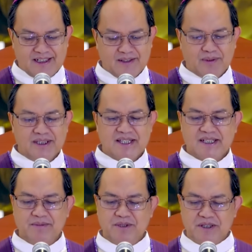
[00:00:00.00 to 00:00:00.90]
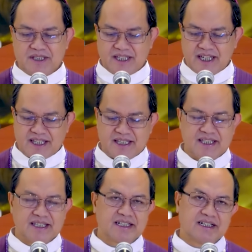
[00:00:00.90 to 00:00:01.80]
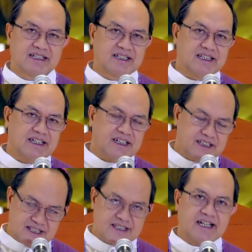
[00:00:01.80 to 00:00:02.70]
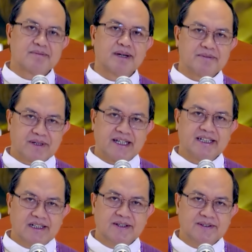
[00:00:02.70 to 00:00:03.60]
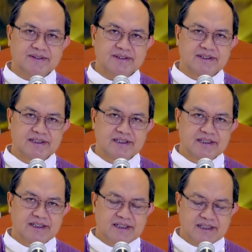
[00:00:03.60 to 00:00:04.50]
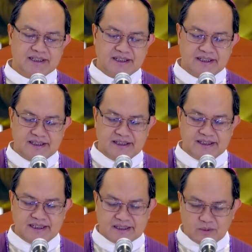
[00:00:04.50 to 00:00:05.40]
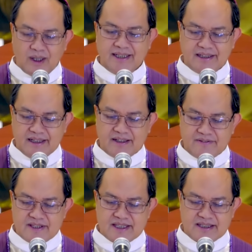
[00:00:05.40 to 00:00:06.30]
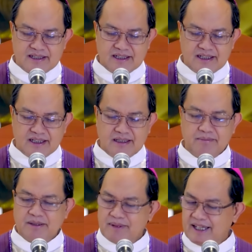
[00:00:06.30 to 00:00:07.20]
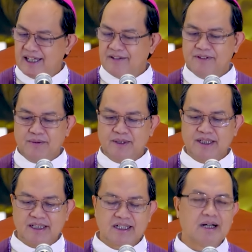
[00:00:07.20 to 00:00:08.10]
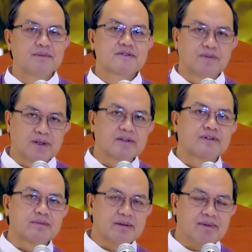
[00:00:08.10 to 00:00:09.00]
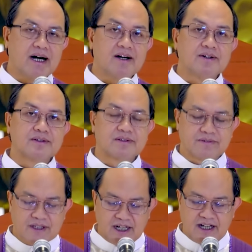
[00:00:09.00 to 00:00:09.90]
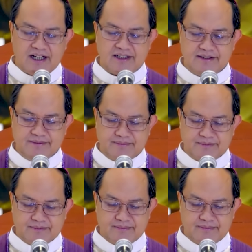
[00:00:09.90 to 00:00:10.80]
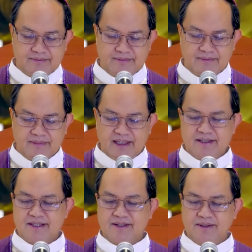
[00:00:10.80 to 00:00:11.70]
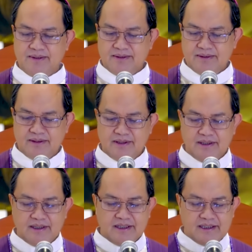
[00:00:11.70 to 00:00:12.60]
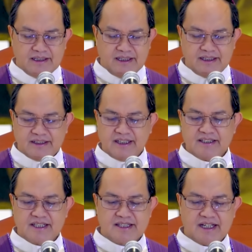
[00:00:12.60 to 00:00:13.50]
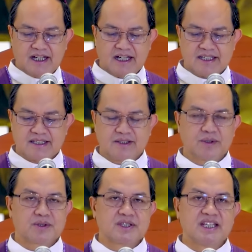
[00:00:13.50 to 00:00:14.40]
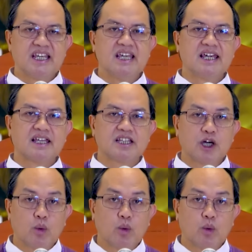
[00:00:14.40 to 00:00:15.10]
what the scripture says, it is not by bread alone that one lives, but by every word that comes forth from the mouth of God. And so, He teaches us to seek the